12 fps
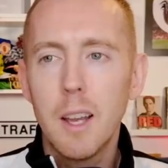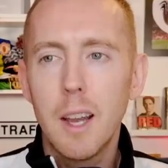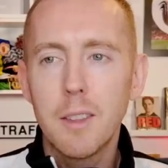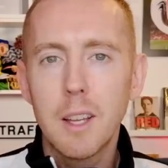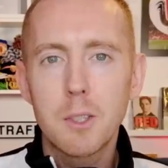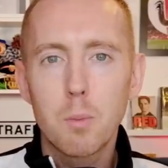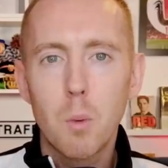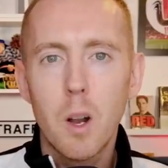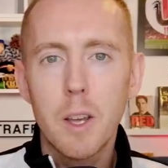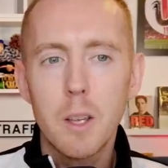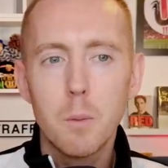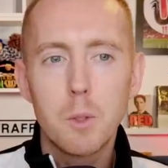And that's
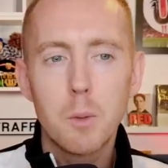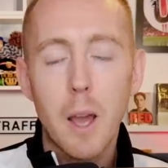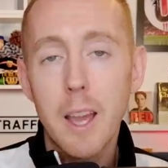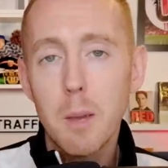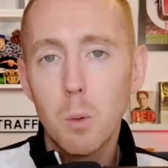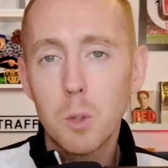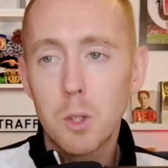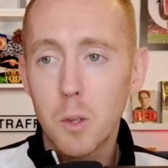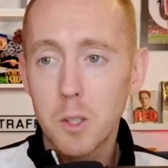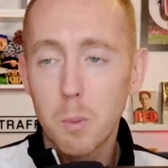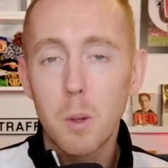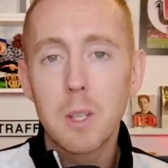why he was able to,
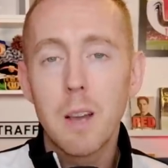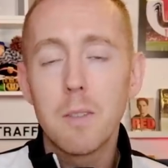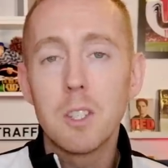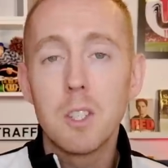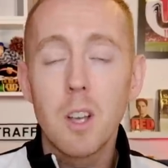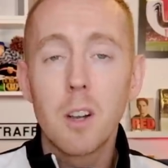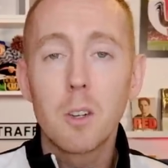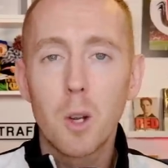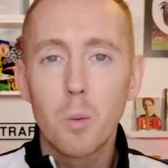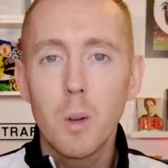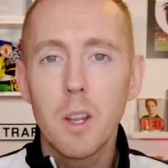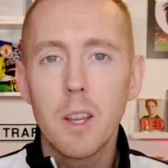I suppose, have this young
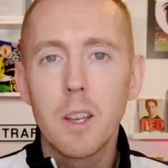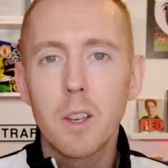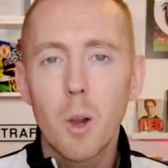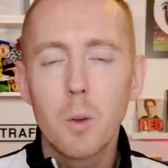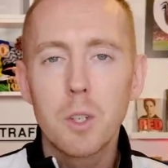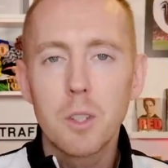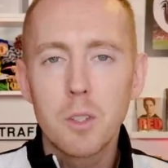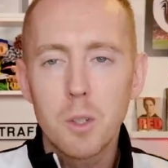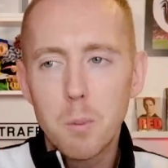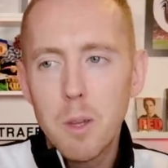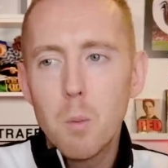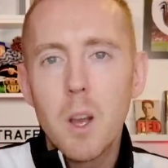career in coaching
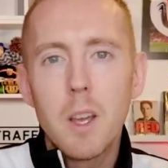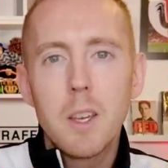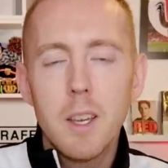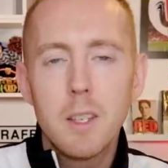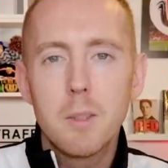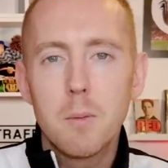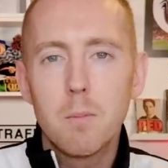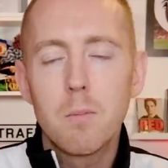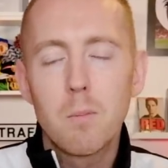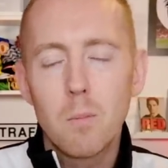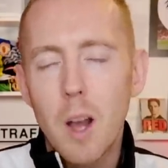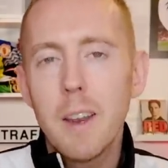to be where he is
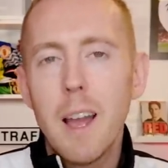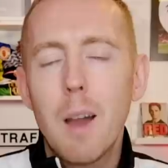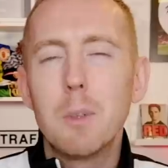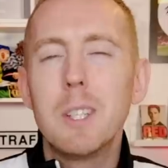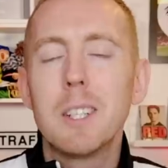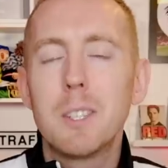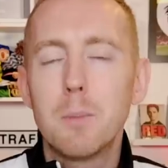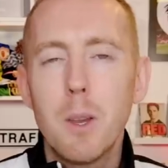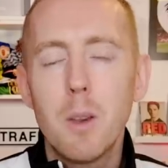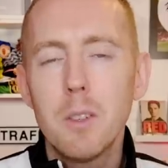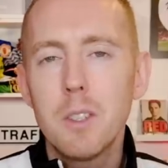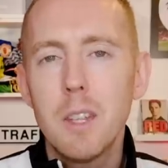right now with the
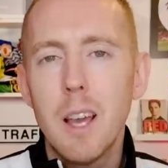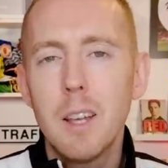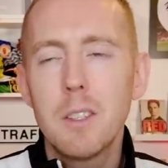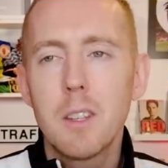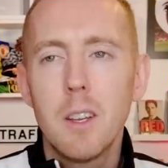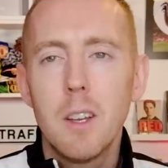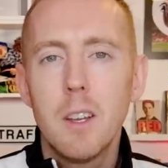experience he has